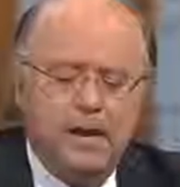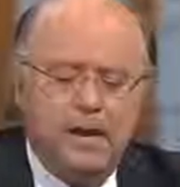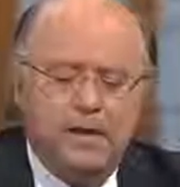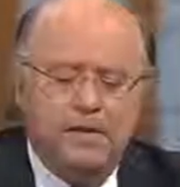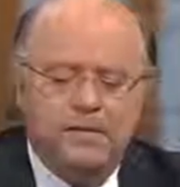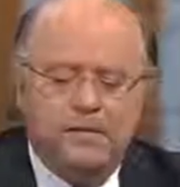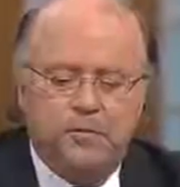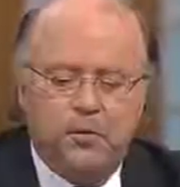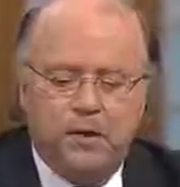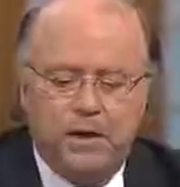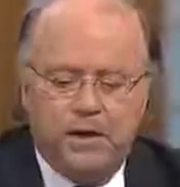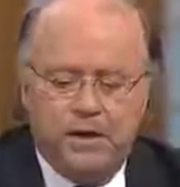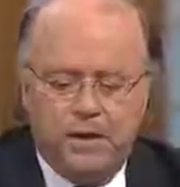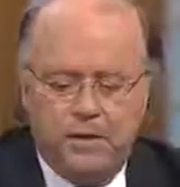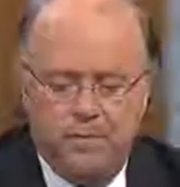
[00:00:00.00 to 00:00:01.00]
This
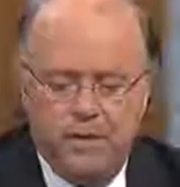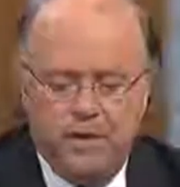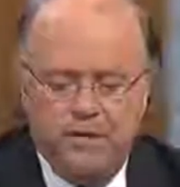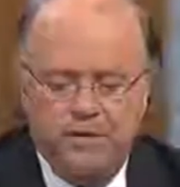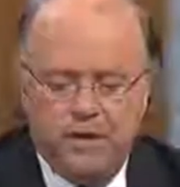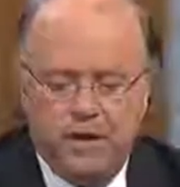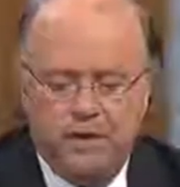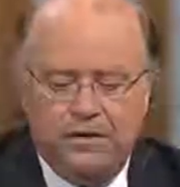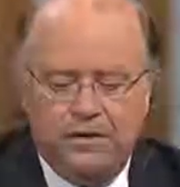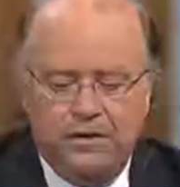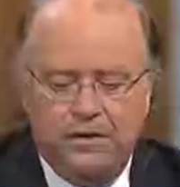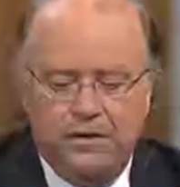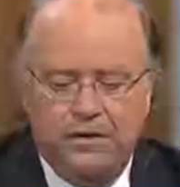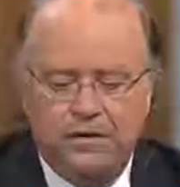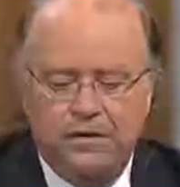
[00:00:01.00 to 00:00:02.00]
book by
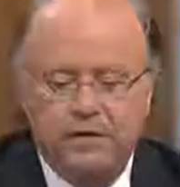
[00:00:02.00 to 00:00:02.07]
Jonathan